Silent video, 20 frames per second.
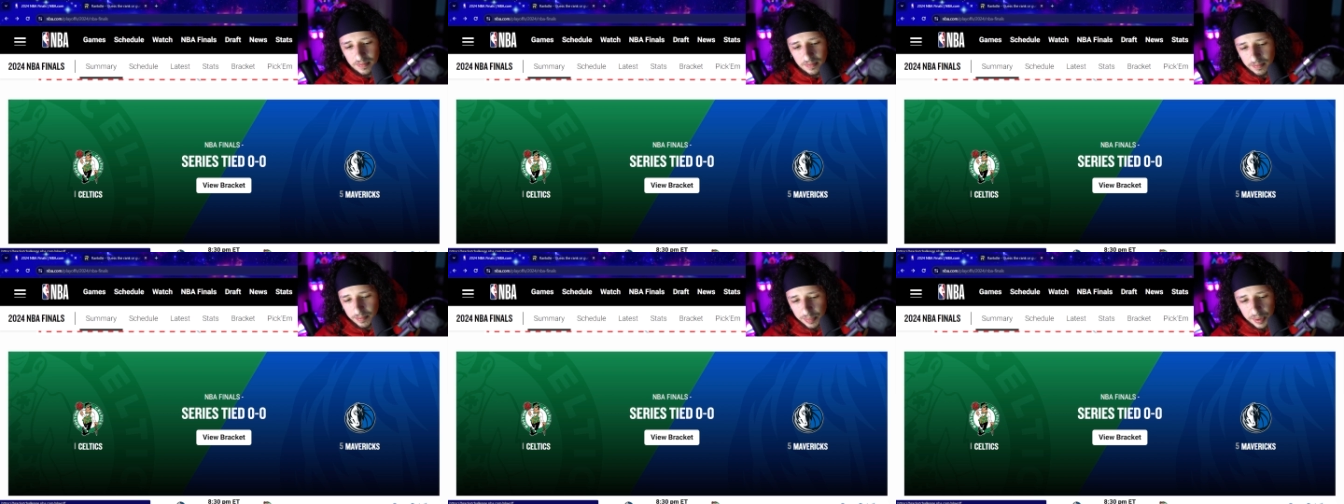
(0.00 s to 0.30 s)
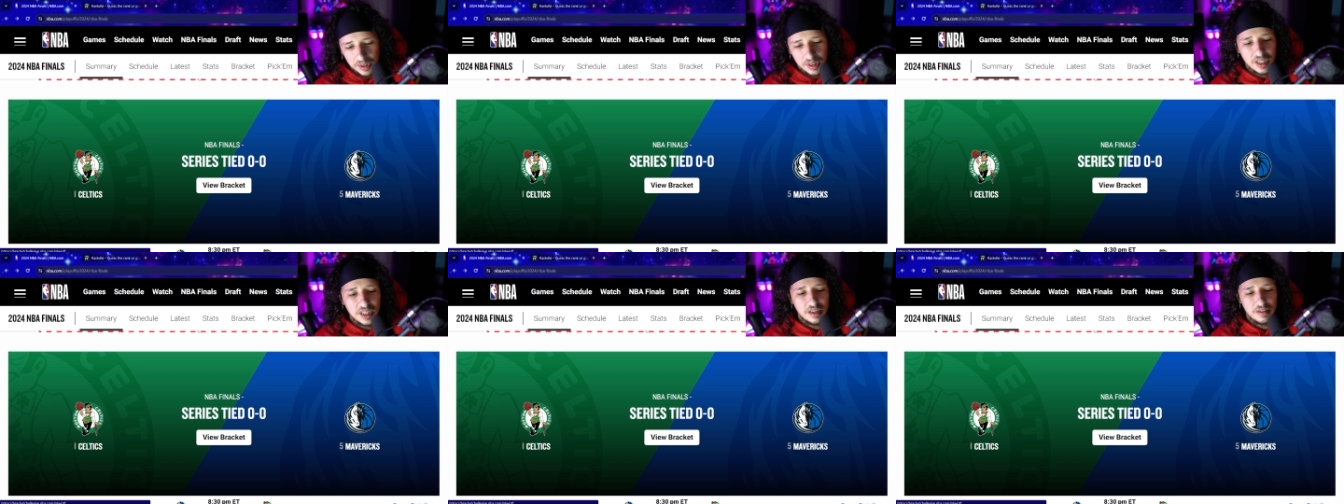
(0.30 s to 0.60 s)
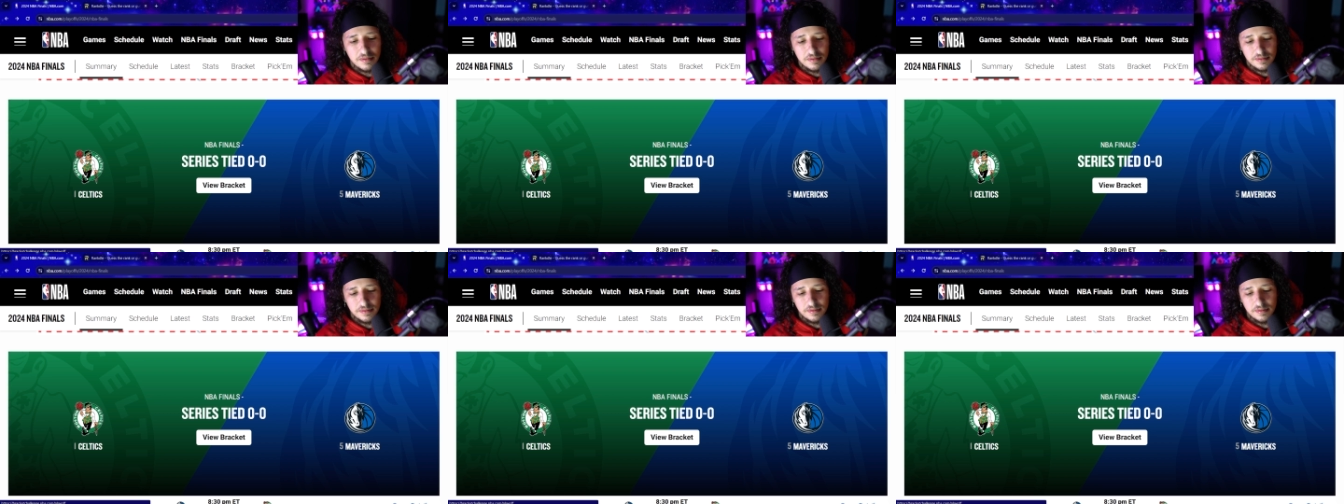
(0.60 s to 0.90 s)

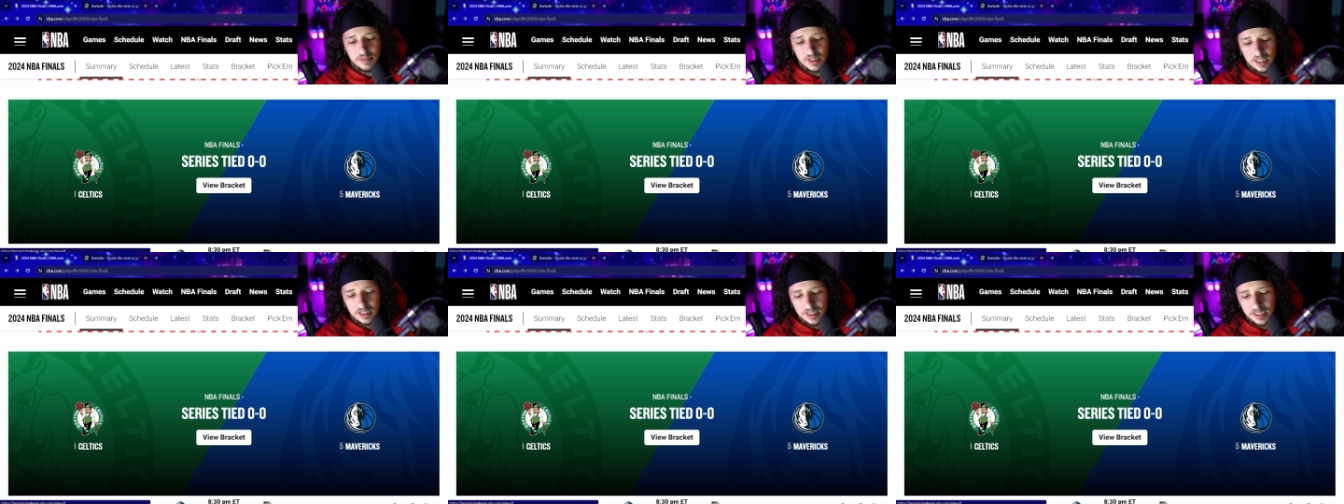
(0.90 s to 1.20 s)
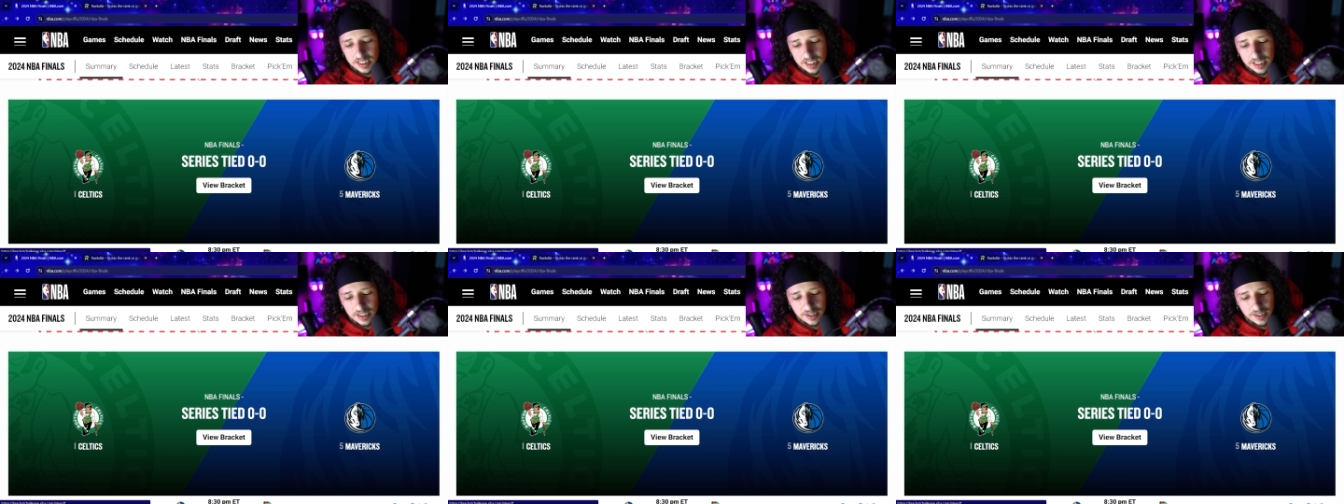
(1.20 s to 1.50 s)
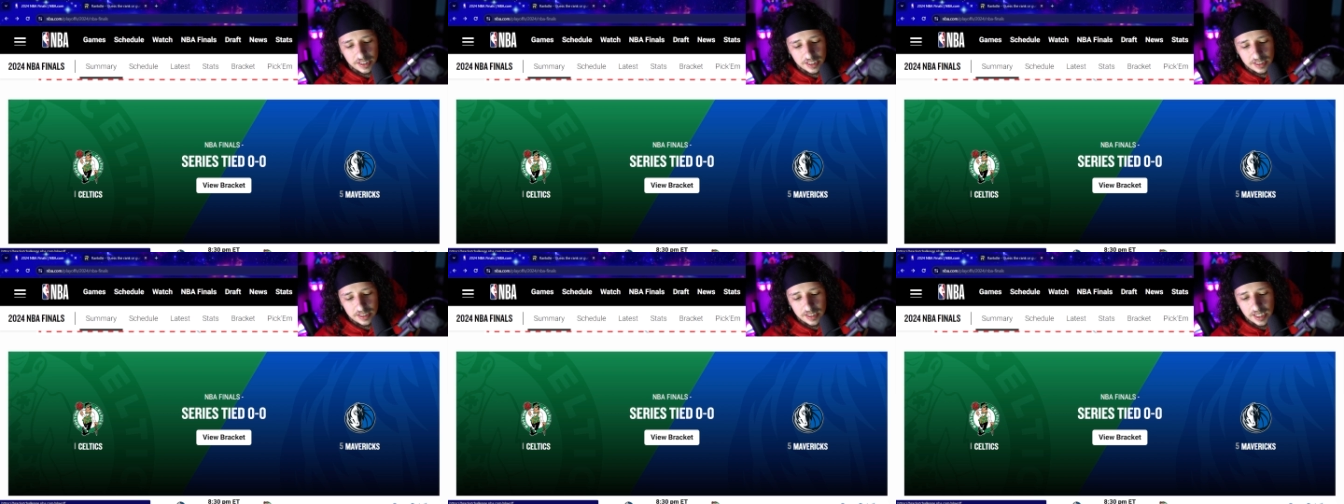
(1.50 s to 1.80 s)
believe that this
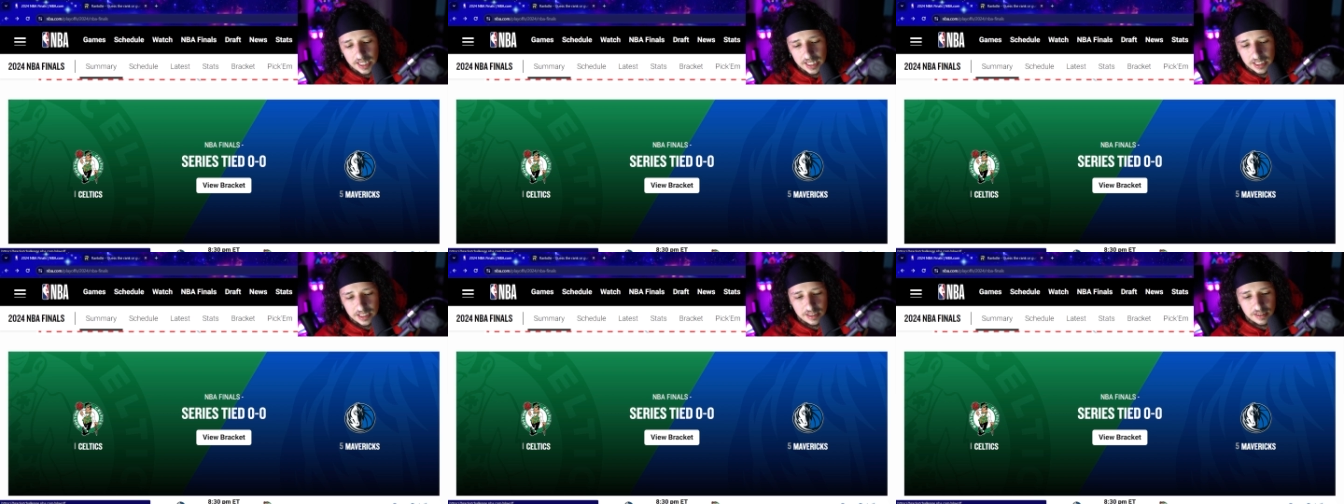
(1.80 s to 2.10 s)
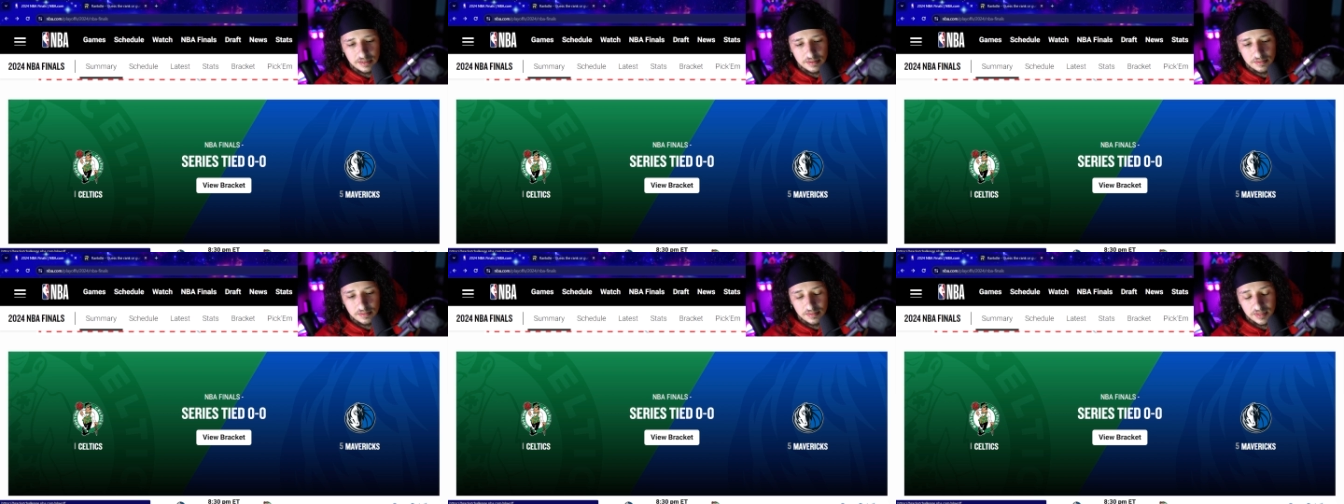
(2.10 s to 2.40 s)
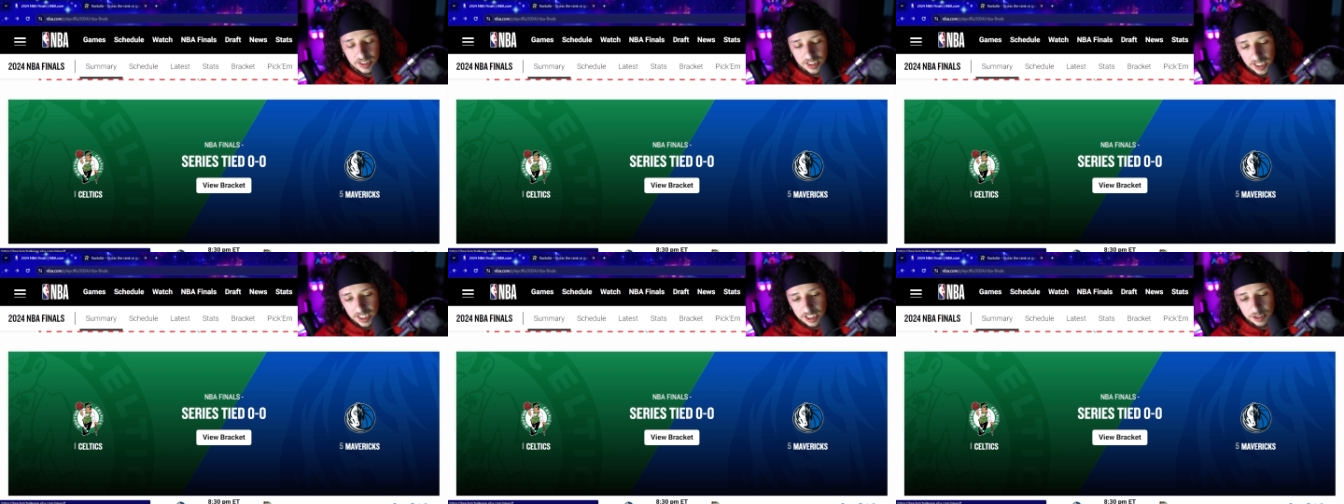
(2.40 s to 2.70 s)
series ends in
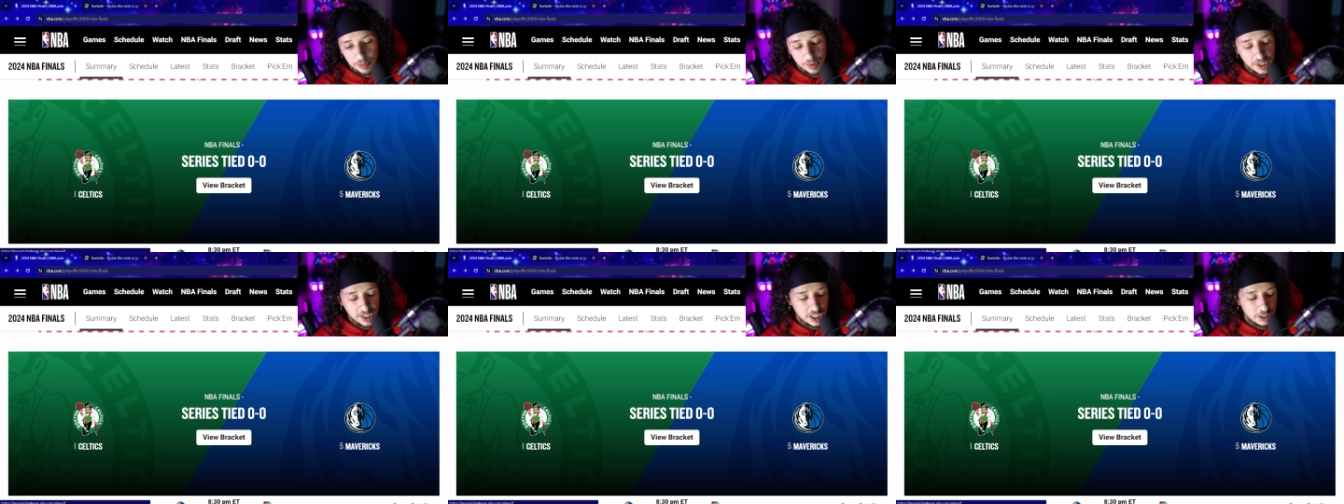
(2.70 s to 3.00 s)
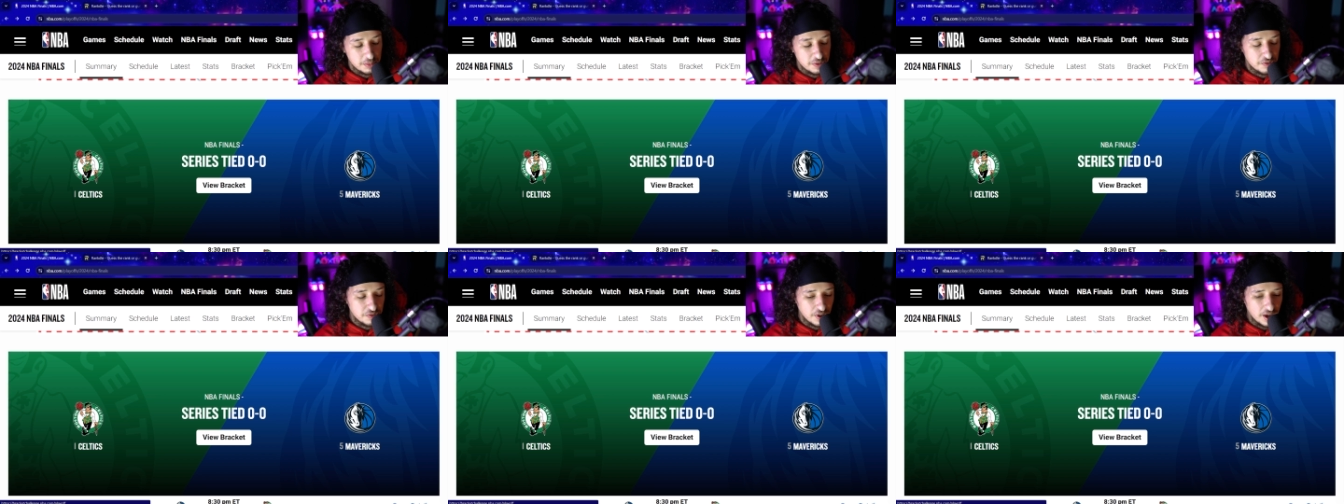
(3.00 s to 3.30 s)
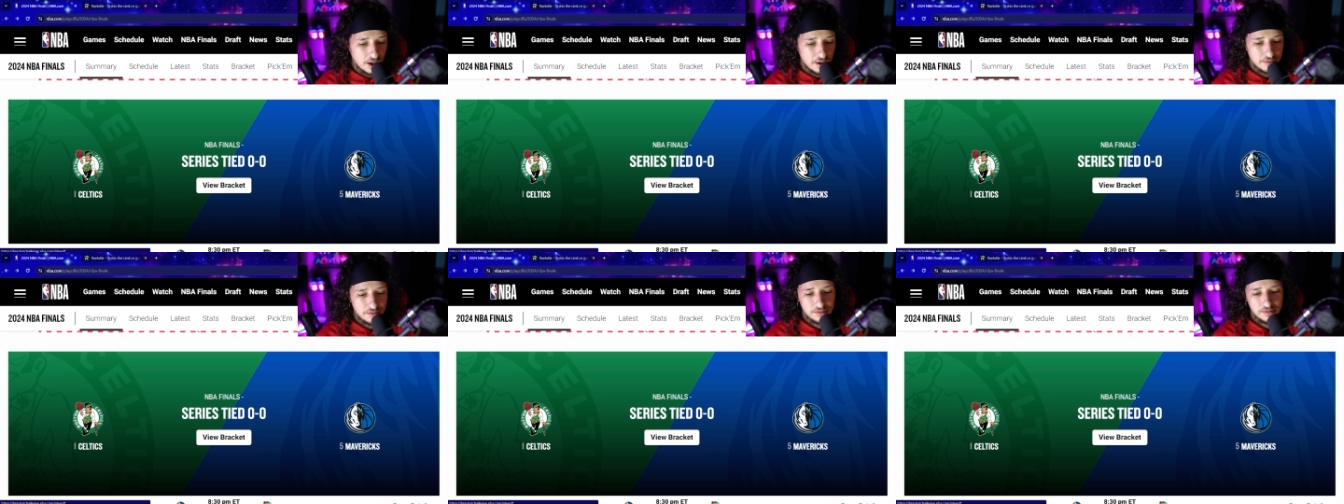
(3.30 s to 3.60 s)
6, but it could be
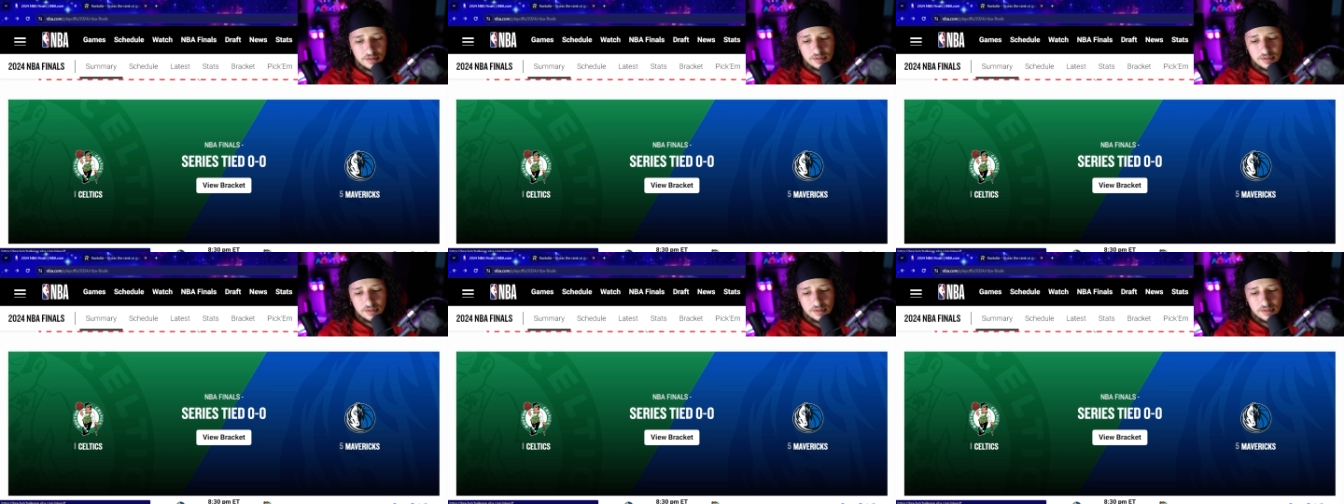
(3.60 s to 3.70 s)
5.